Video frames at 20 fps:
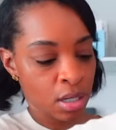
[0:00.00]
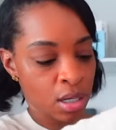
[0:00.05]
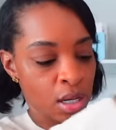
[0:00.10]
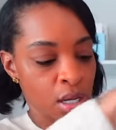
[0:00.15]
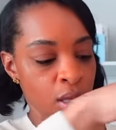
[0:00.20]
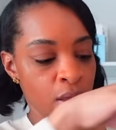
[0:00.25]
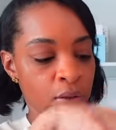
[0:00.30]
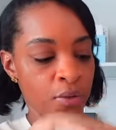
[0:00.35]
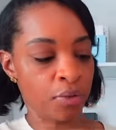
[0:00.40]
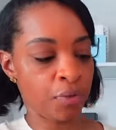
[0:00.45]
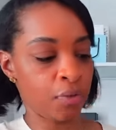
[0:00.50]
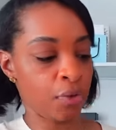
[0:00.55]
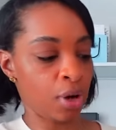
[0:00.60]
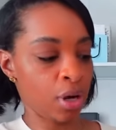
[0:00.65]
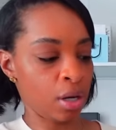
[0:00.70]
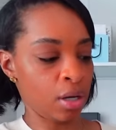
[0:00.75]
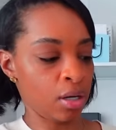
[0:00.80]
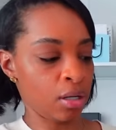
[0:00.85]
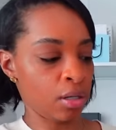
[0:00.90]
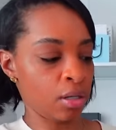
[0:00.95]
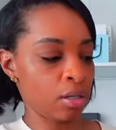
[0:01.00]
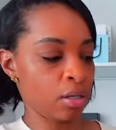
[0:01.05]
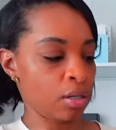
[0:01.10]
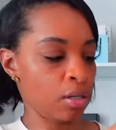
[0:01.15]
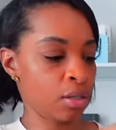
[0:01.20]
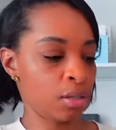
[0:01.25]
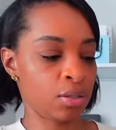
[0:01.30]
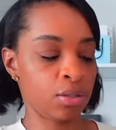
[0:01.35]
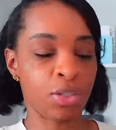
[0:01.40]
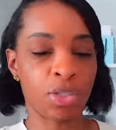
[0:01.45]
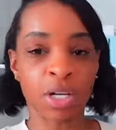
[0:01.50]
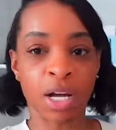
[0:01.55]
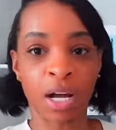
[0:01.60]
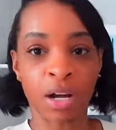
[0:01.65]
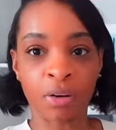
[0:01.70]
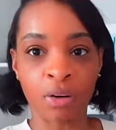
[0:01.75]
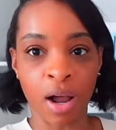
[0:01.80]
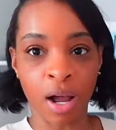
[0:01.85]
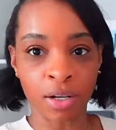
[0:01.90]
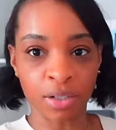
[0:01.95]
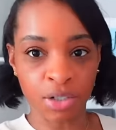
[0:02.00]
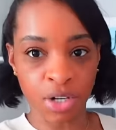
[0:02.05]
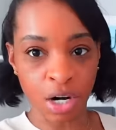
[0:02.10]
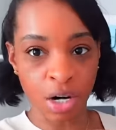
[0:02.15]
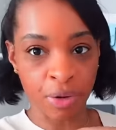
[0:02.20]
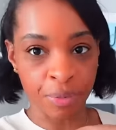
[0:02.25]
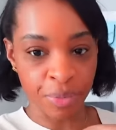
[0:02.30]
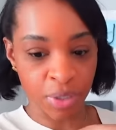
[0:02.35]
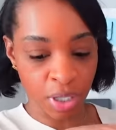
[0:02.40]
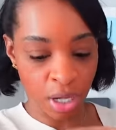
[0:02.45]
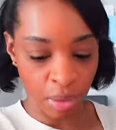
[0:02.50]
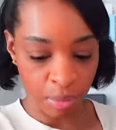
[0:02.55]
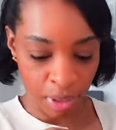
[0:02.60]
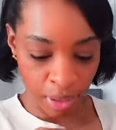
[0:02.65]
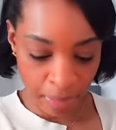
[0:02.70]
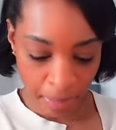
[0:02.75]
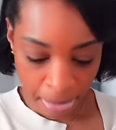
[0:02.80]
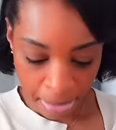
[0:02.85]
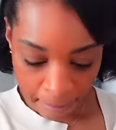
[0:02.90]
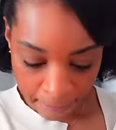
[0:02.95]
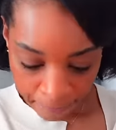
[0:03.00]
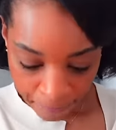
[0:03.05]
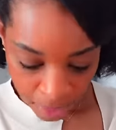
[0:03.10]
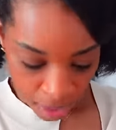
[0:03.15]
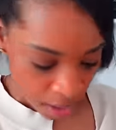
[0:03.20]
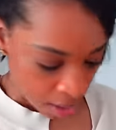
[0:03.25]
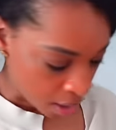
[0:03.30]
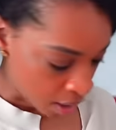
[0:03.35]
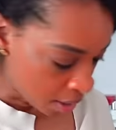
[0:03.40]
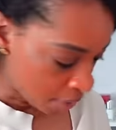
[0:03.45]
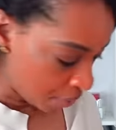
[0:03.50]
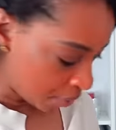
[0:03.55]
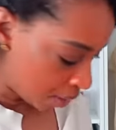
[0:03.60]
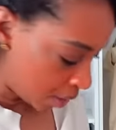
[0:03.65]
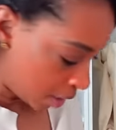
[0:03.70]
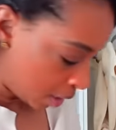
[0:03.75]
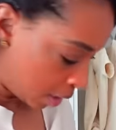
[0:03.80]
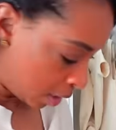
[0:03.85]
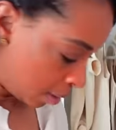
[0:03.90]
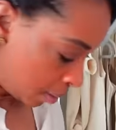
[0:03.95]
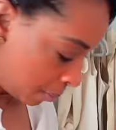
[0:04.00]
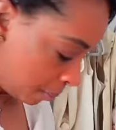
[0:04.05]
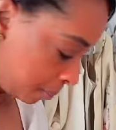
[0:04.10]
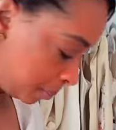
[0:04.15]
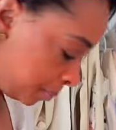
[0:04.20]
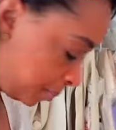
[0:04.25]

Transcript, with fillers: in the front. She got croc charms coming. And then